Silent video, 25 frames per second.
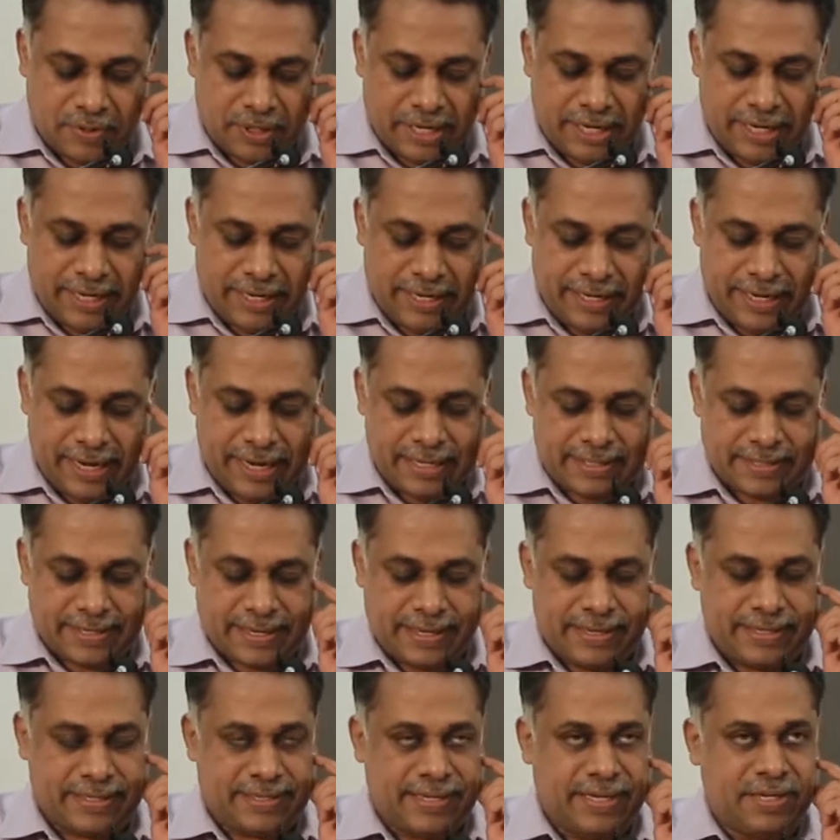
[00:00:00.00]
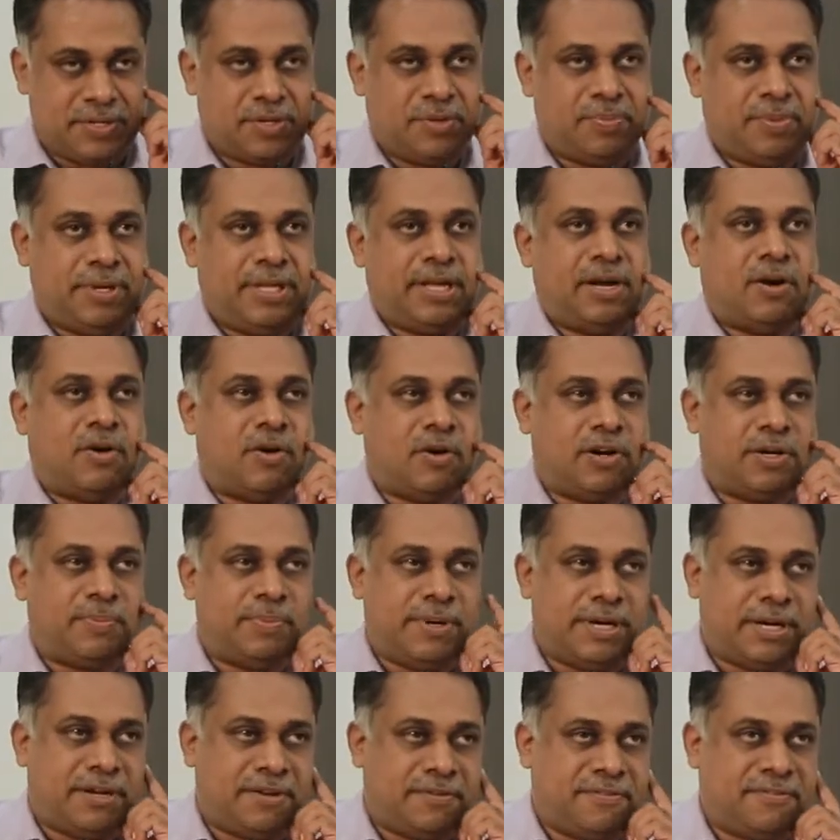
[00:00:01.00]
today India is considered to be a
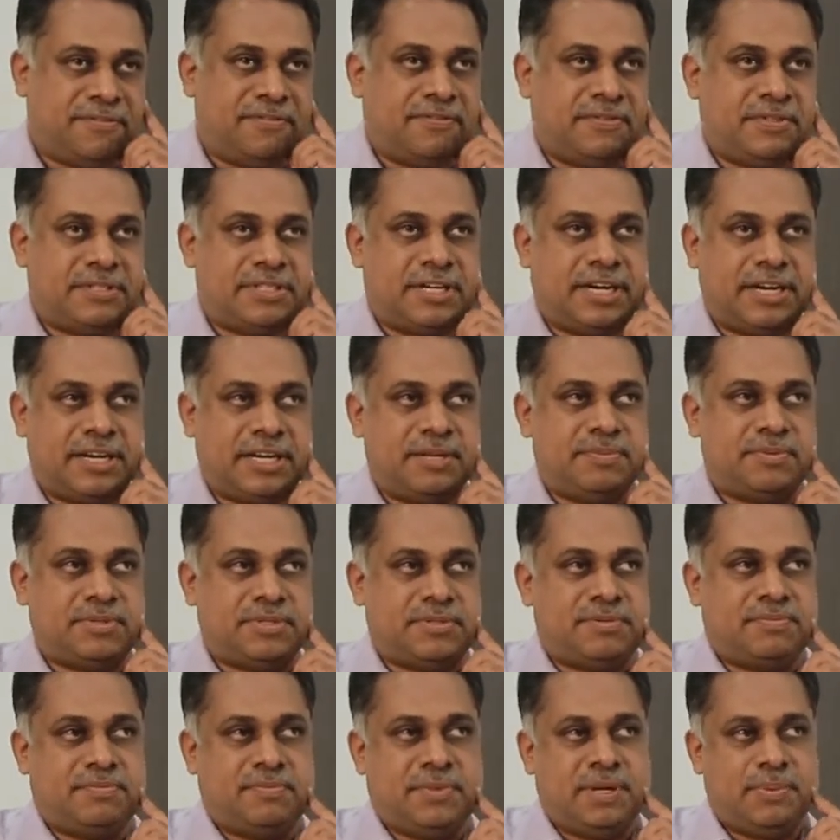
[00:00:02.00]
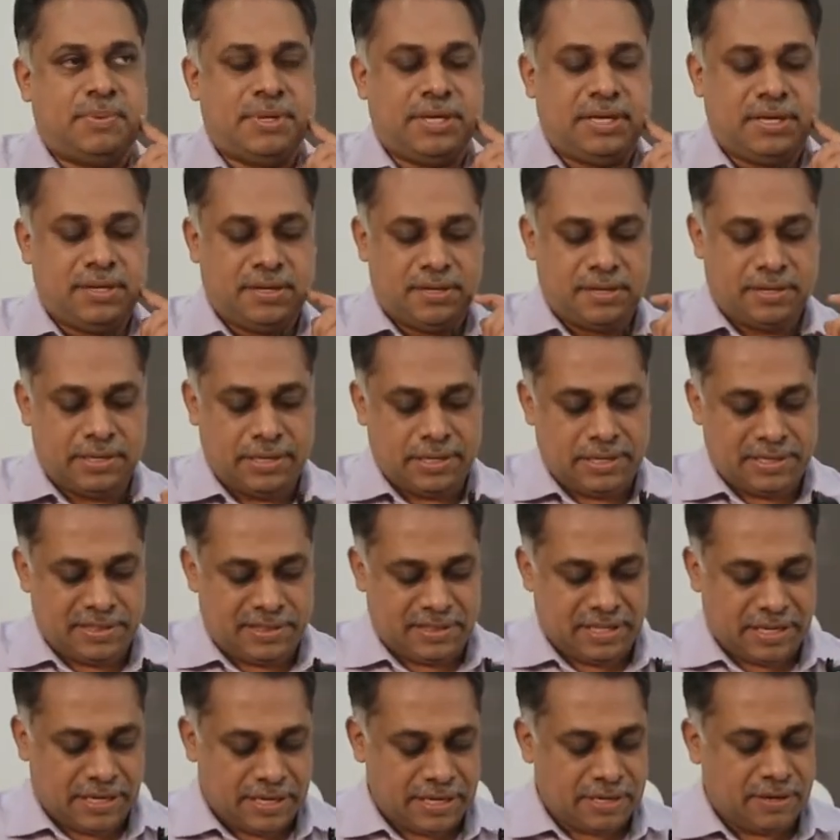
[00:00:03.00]
hotbed of startups, maybe
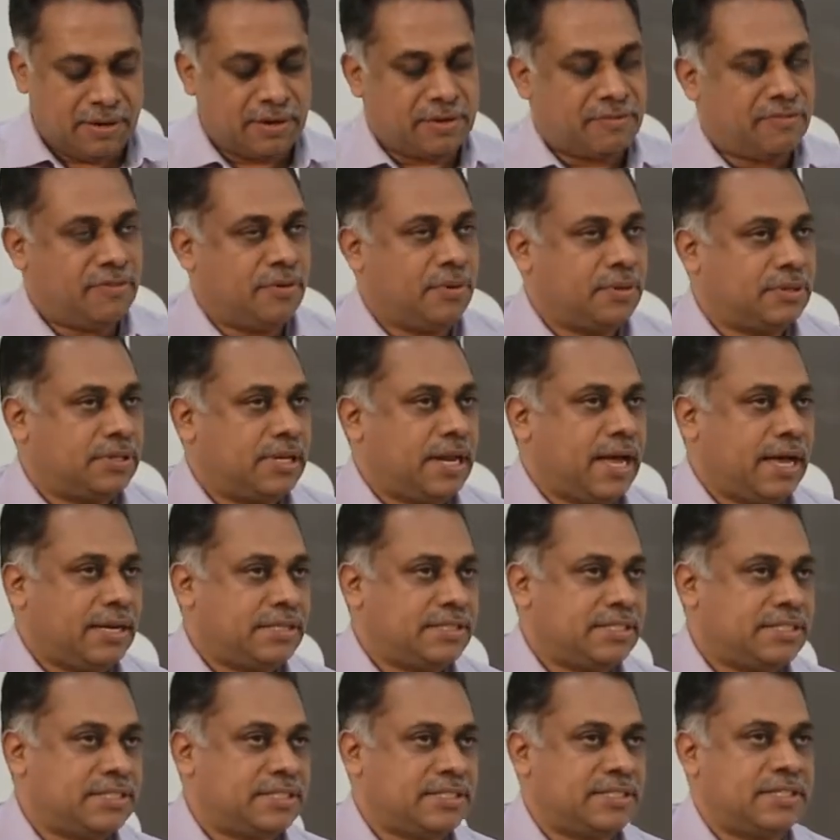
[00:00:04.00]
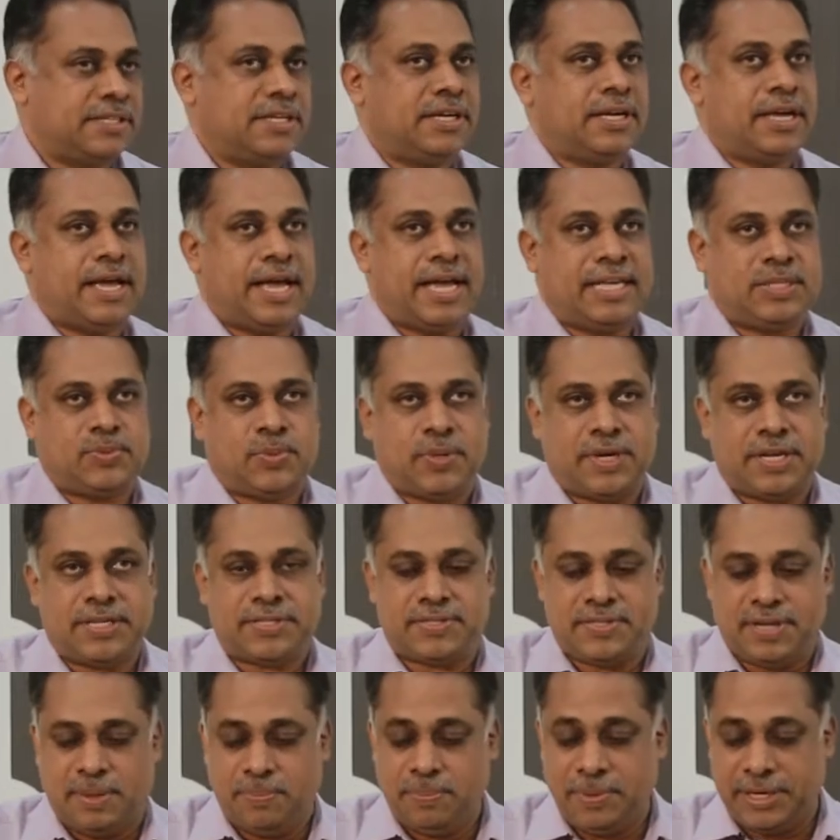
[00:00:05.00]
third or fourth largest as far
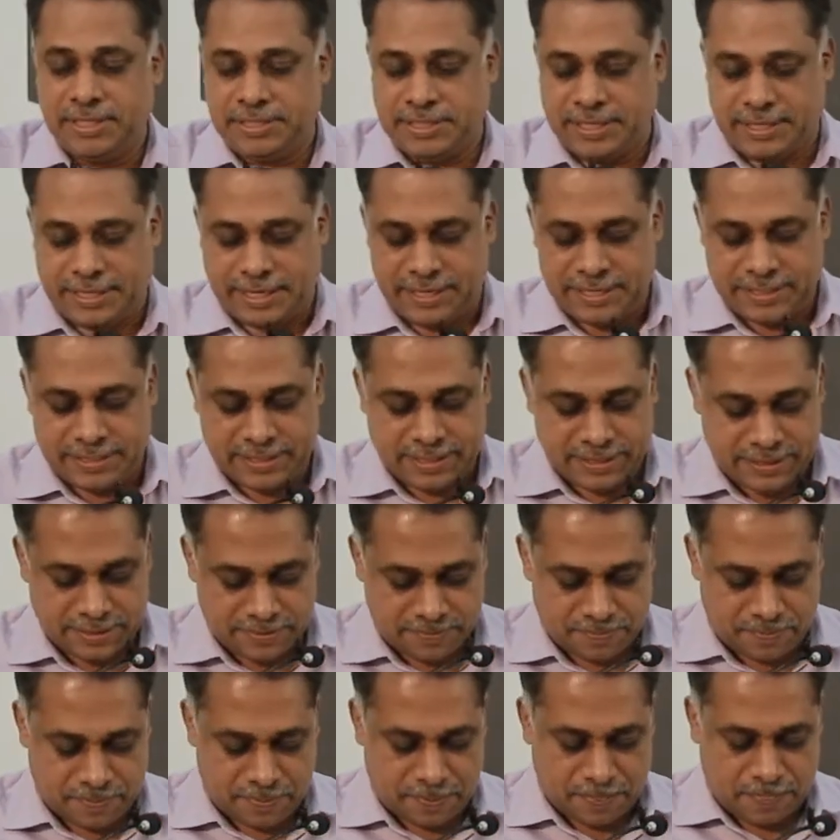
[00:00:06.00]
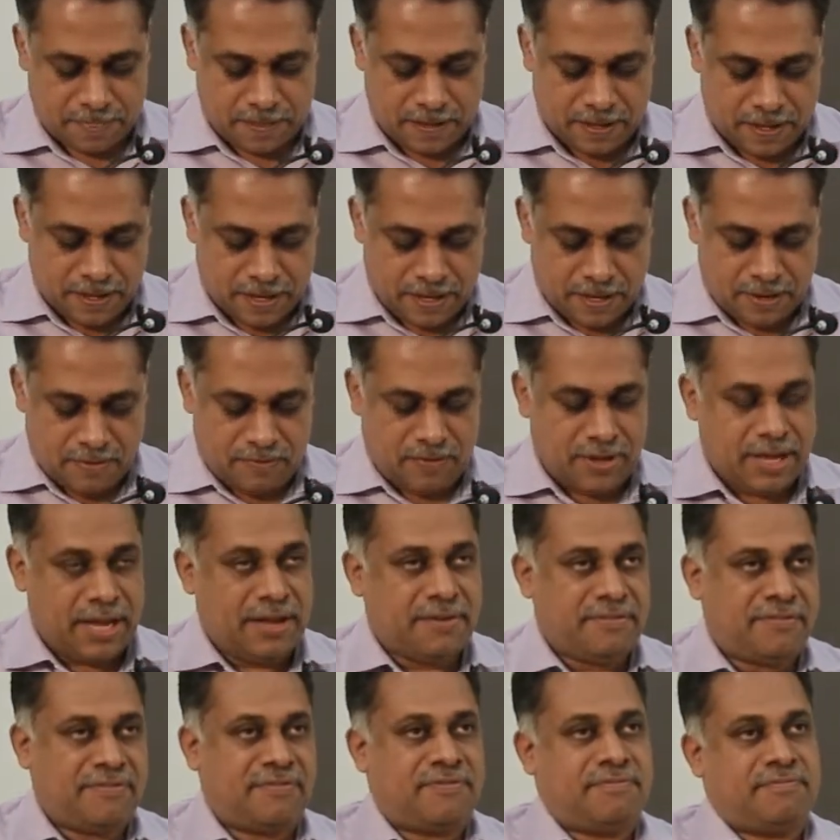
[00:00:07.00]
as numbers are concerned. We
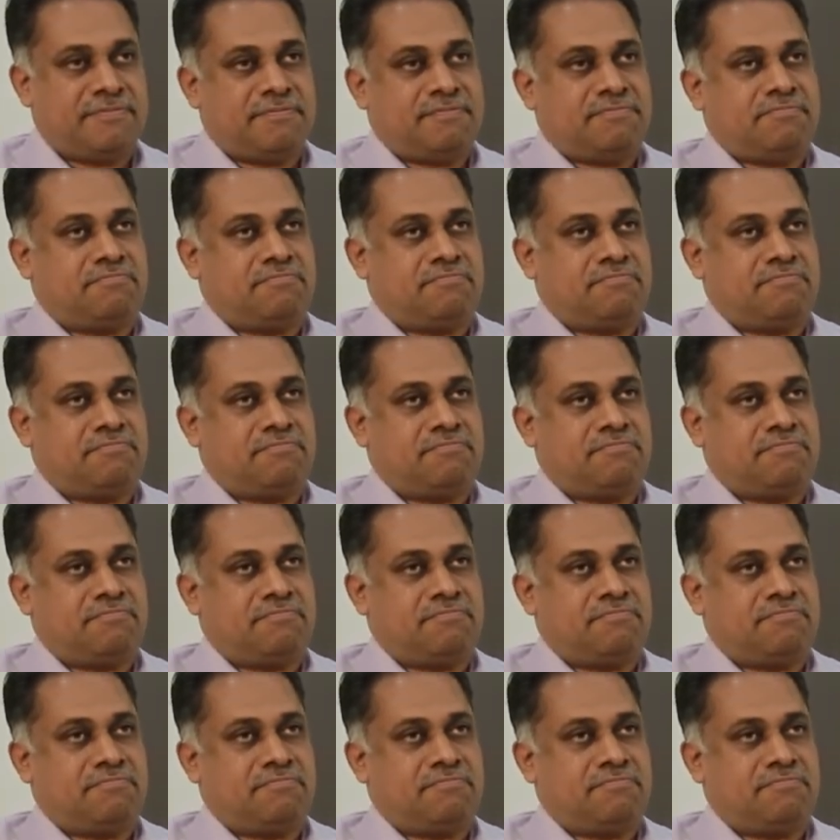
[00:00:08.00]
have